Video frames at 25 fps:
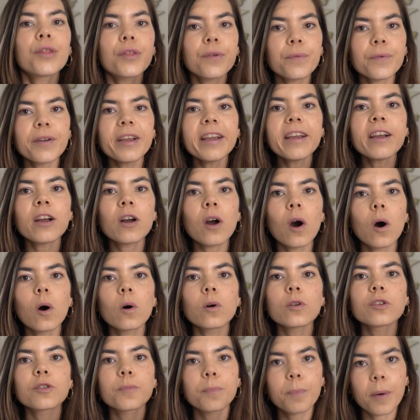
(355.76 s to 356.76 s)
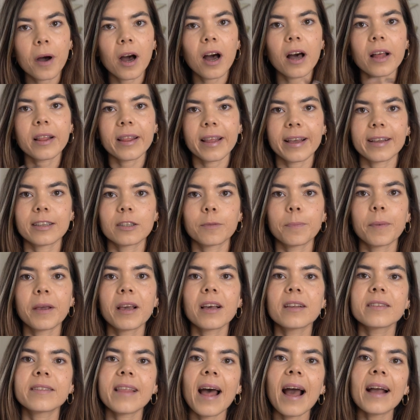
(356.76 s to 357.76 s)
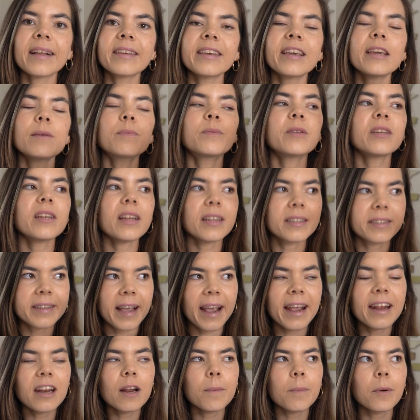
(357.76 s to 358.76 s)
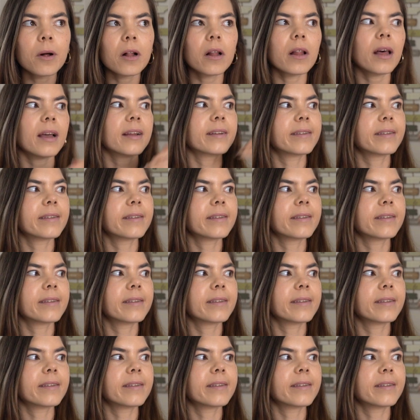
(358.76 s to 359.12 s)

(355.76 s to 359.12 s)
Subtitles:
3 goals per list because that keeps it attainable.